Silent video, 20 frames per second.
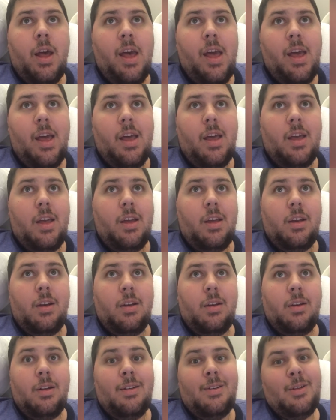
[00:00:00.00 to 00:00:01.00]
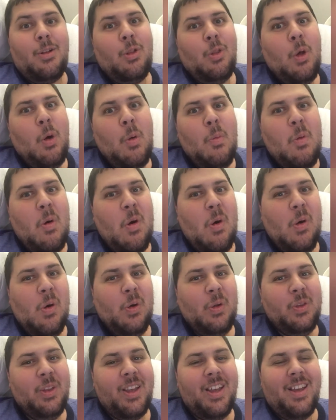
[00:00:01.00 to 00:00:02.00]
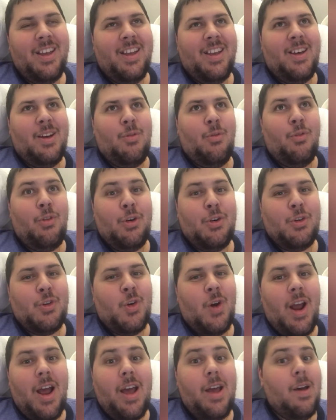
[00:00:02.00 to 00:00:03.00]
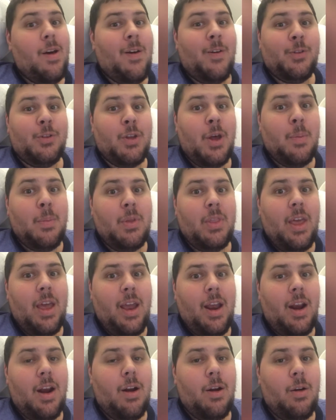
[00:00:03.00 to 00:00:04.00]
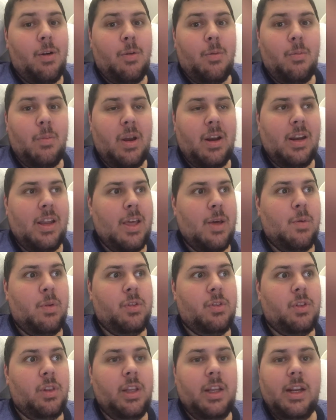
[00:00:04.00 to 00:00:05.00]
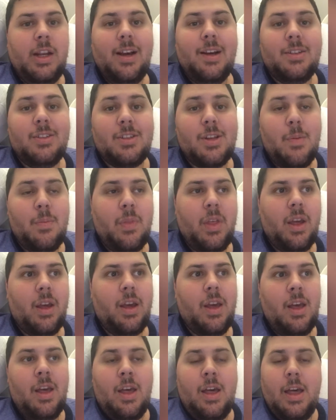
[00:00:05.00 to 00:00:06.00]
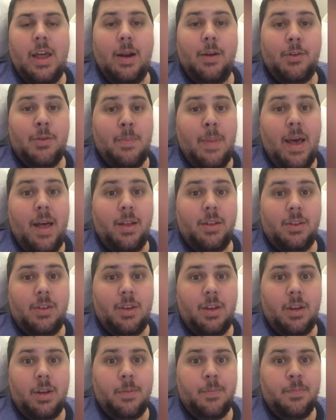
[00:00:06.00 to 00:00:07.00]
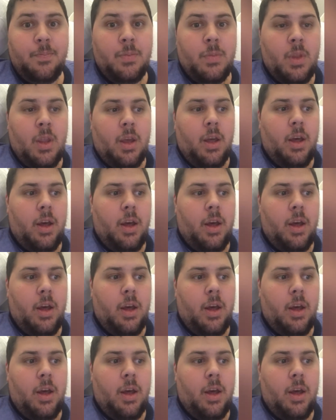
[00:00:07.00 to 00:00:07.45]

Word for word: And lo and behold, first try, I was up in the air, my knee was leaning on something, and I was balancing.